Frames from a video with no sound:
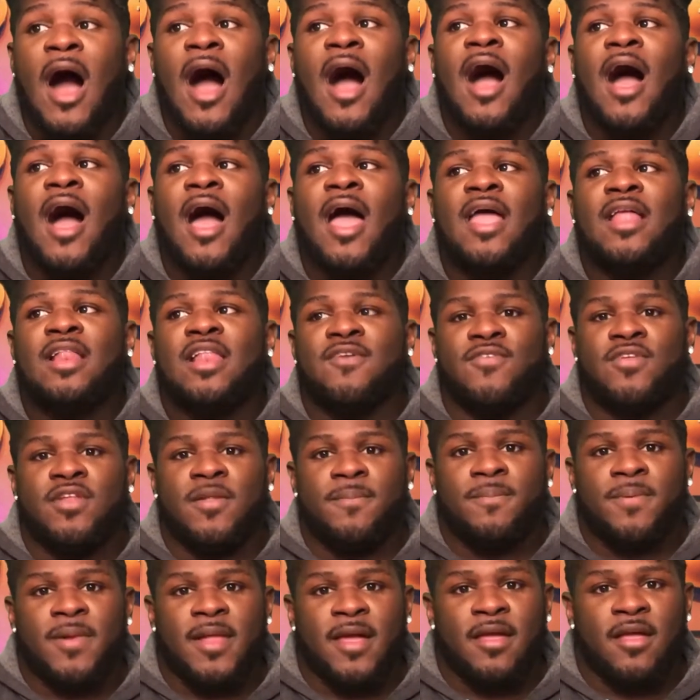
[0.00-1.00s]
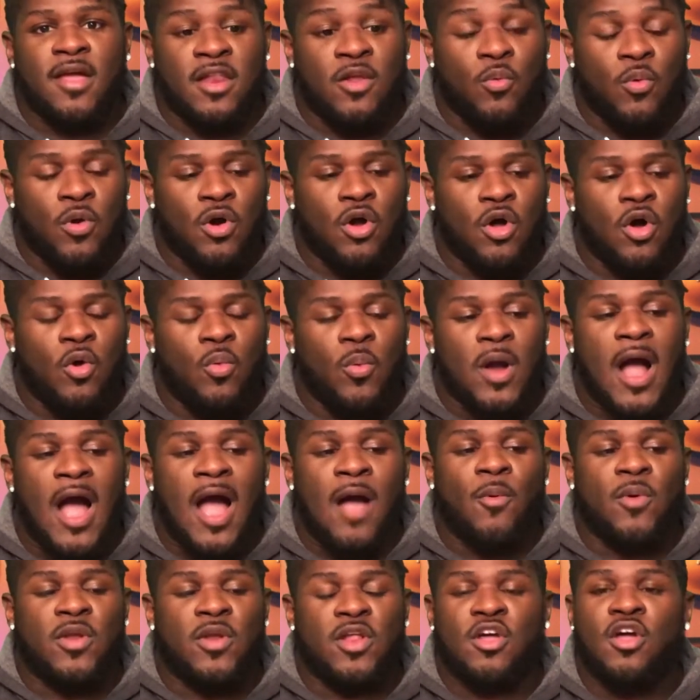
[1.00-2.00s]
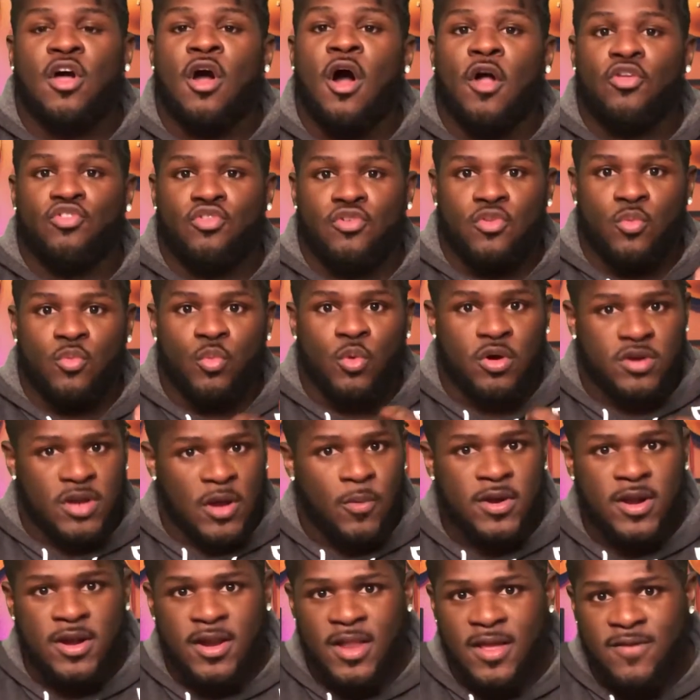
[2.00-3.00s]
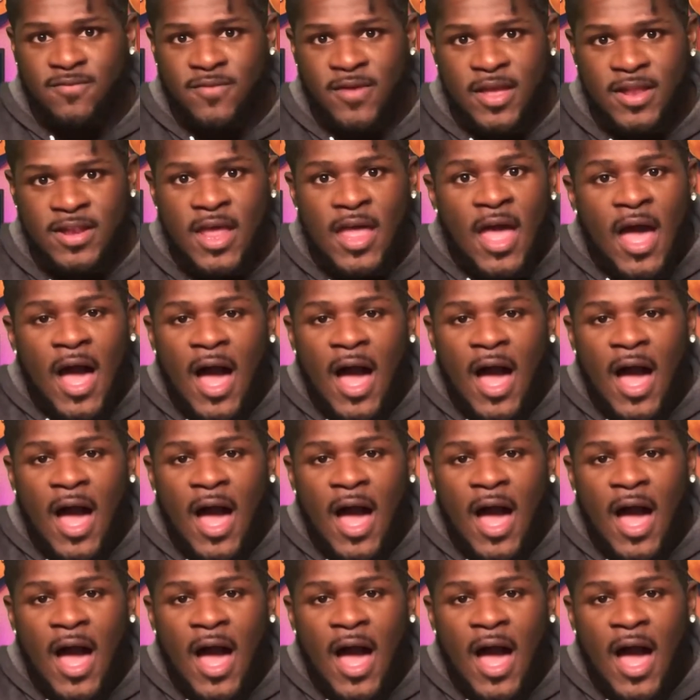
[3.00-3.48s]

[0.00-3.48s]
I live in a world where I want to conjure the world I want to live in.